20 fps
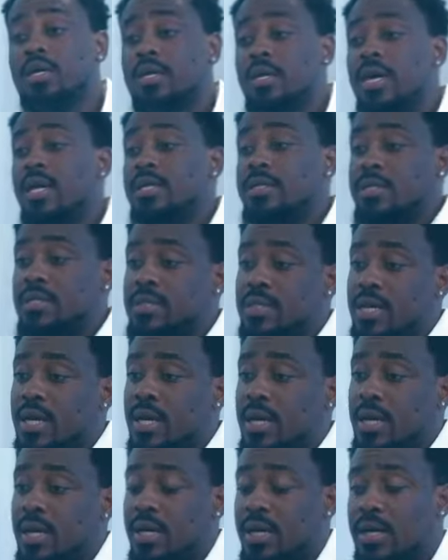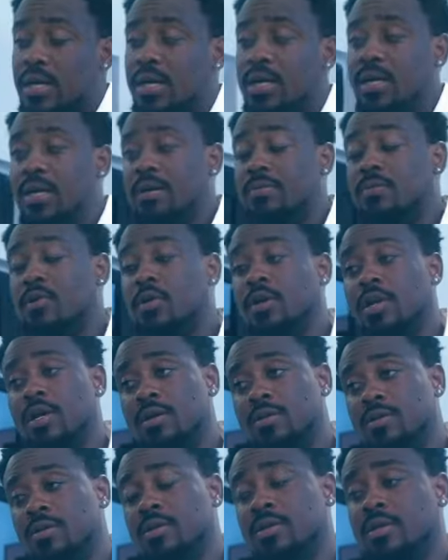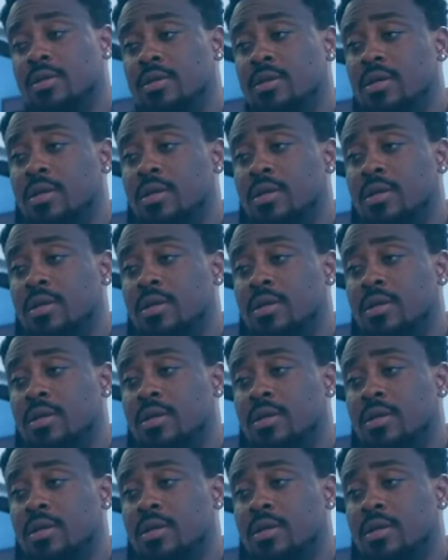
Yes, I'm going out.